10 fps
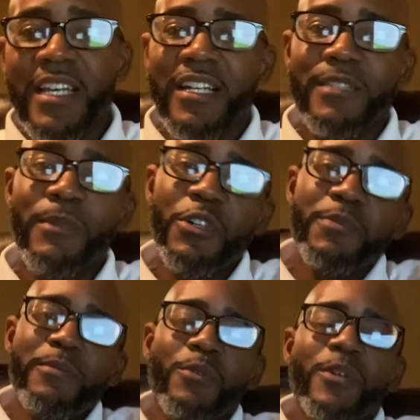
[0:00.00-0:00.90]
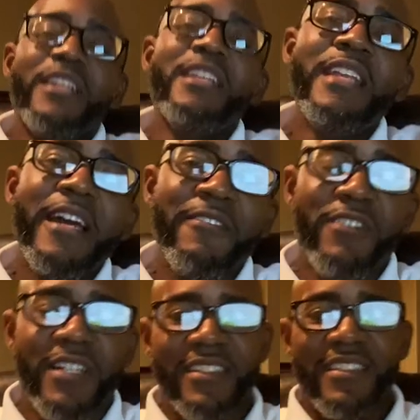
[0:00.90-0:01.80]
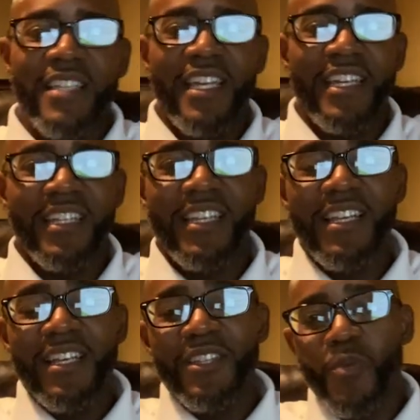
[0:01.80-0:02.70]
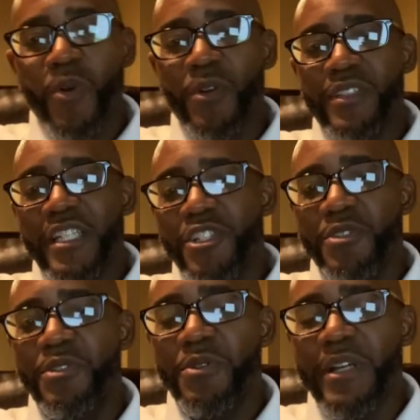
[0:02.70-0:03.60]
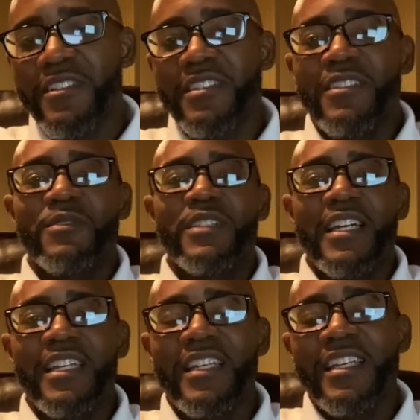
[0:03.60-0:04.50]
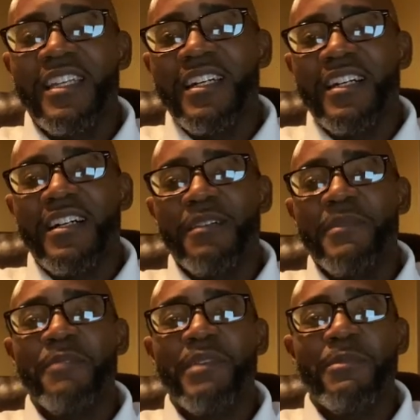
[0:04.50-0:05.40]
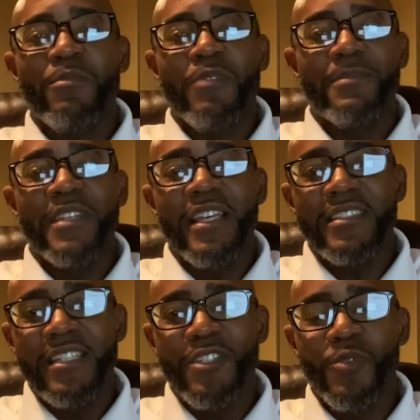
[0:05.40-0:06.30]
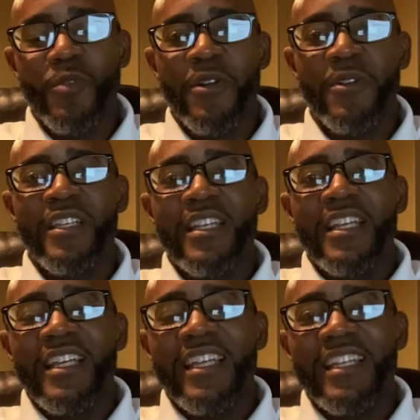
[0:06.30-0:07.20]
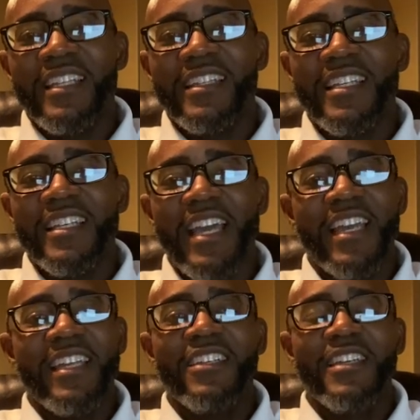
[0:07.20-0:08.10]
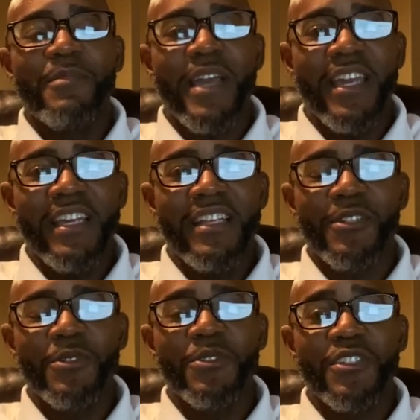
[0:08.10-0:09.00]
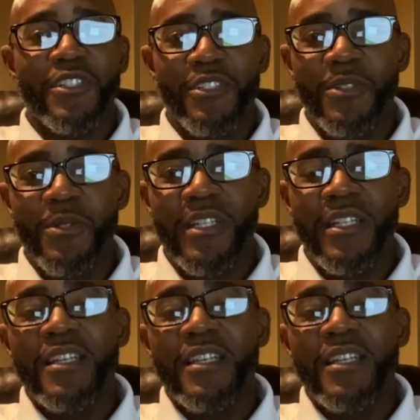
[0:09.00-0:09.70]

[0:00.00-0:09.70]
because most people would never understand the work that you do every single day. Many people probably think it's easy work and think, hey, you get paid, so you should do it.